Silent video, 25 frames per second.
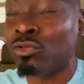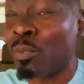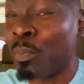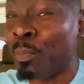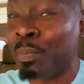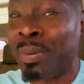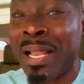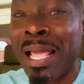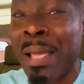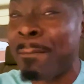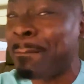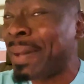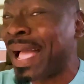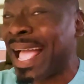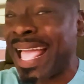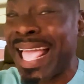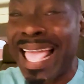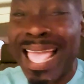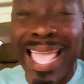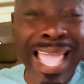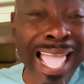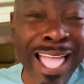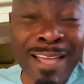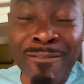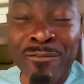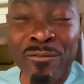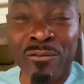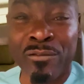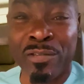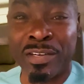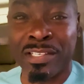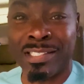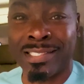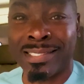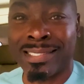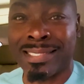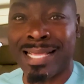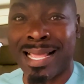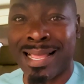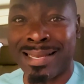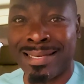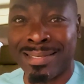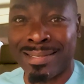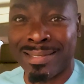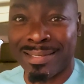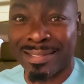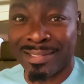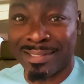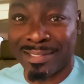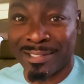to play by every
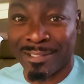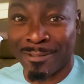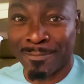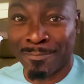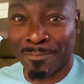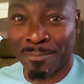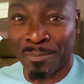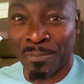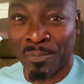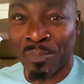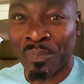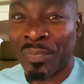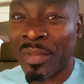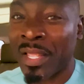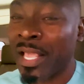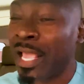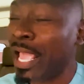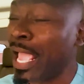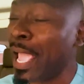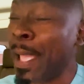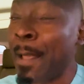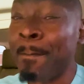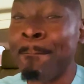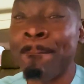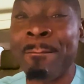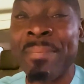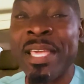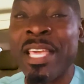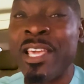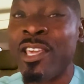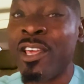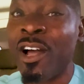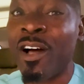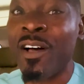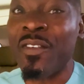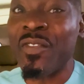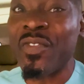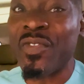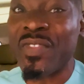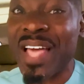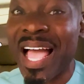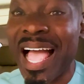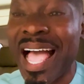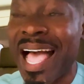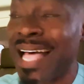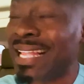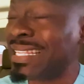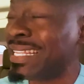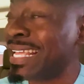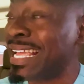standard. And beyond
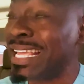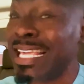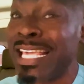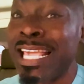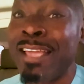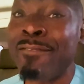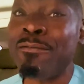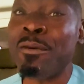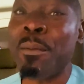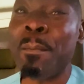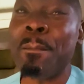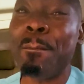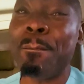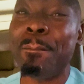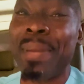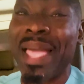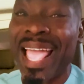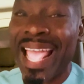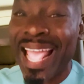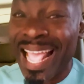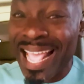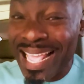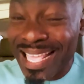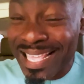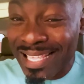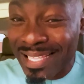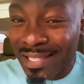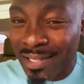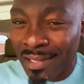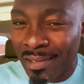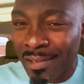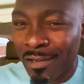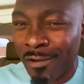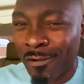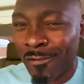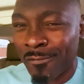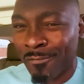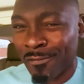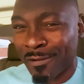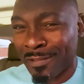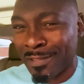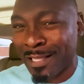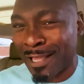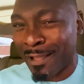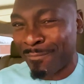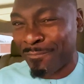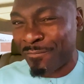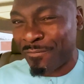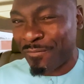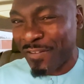that, they even pay for
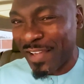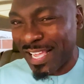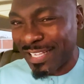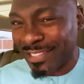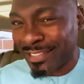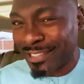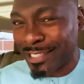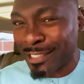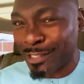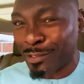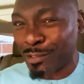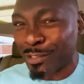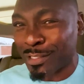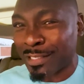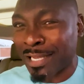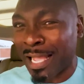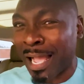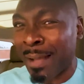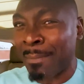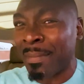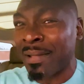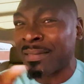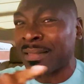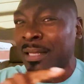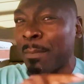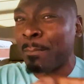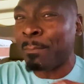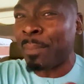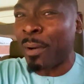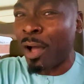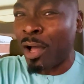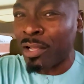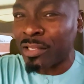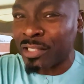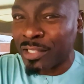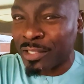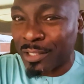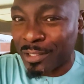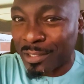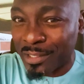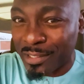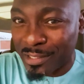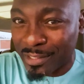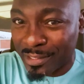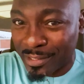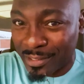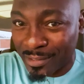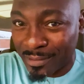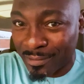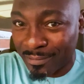their faces to come on the
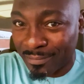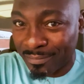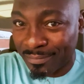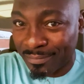posters.